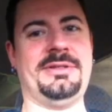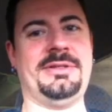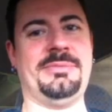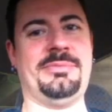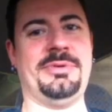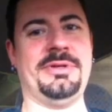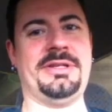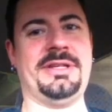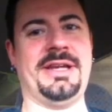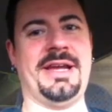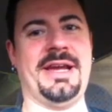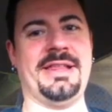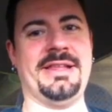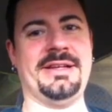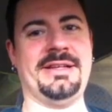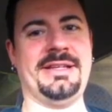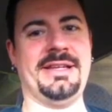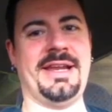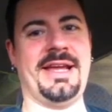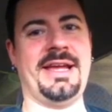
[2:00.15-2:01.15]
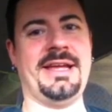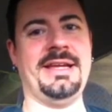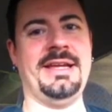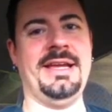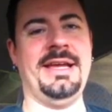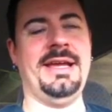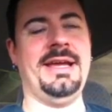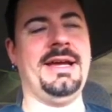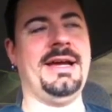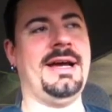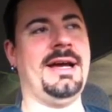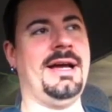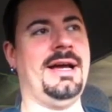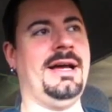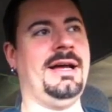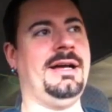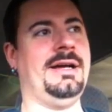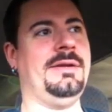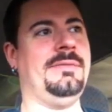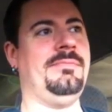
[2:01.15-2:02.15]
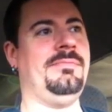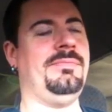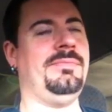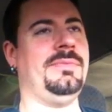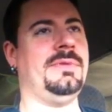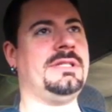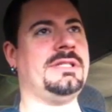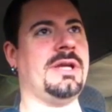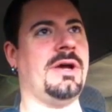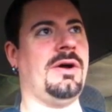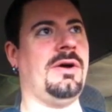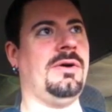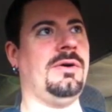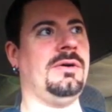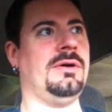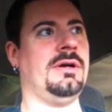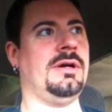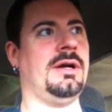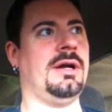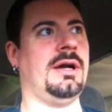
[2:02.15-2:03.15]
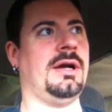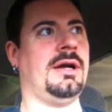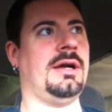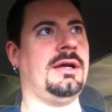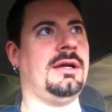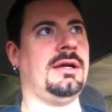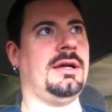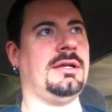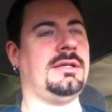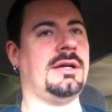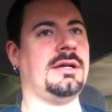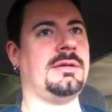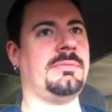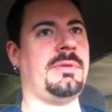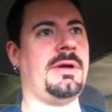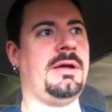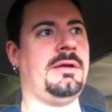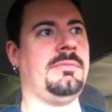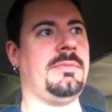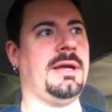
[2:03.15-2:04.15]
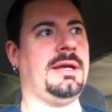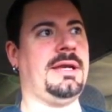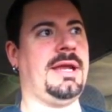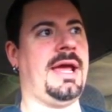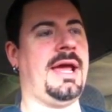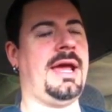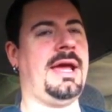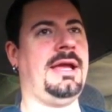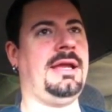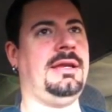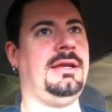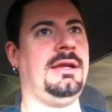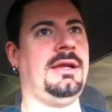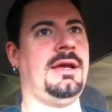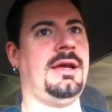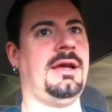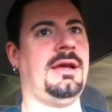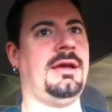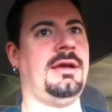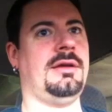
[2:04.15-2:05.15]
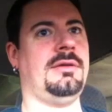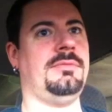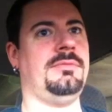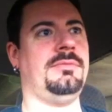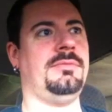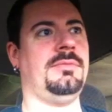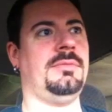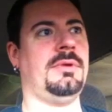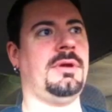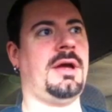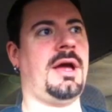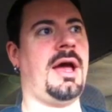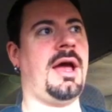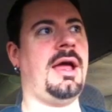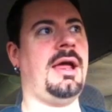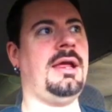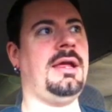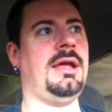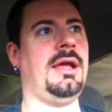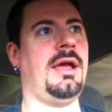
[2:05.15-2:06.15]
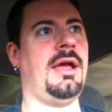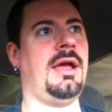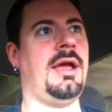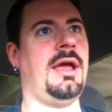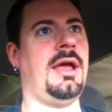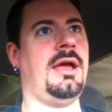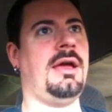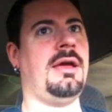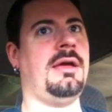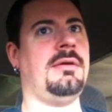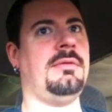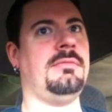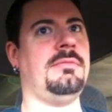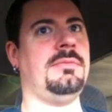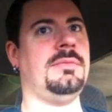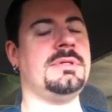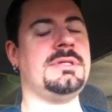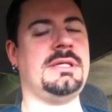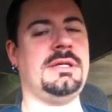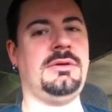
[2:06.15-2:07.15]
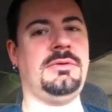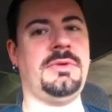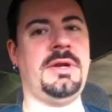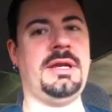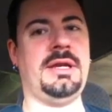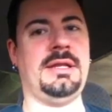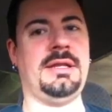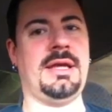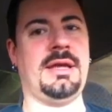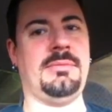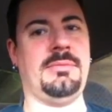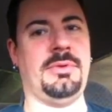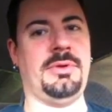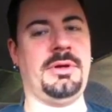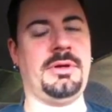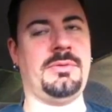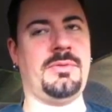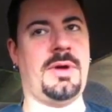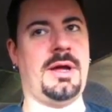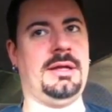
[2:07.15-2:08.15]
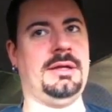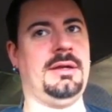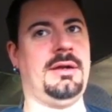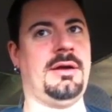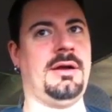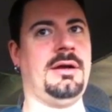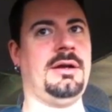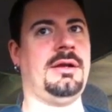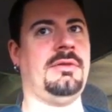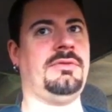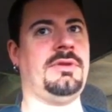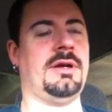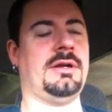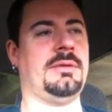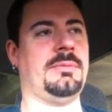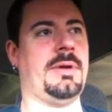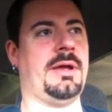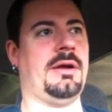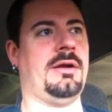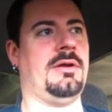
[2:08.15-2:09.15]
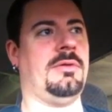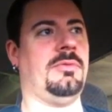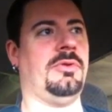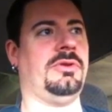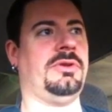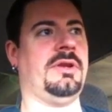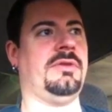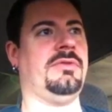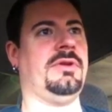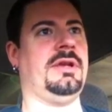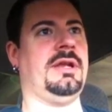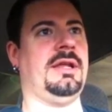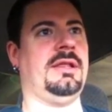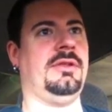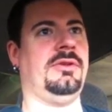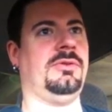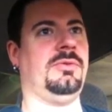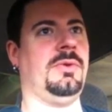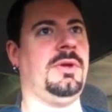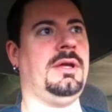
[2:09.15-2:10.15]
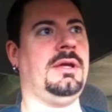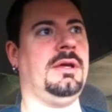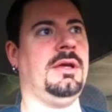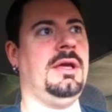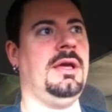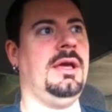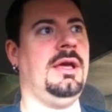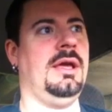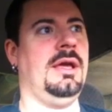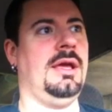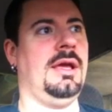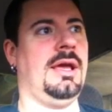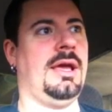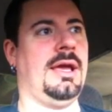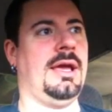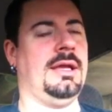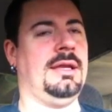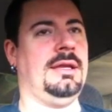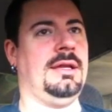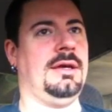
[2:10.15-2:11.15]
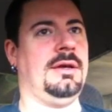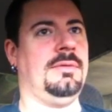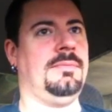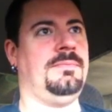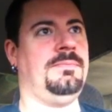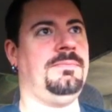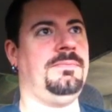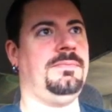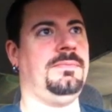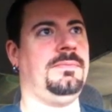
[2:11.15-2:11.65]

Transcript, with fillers: put together today. I talked about my dad. I am still reading that book, Wild at Heart. I've talked about it almost every day this week, and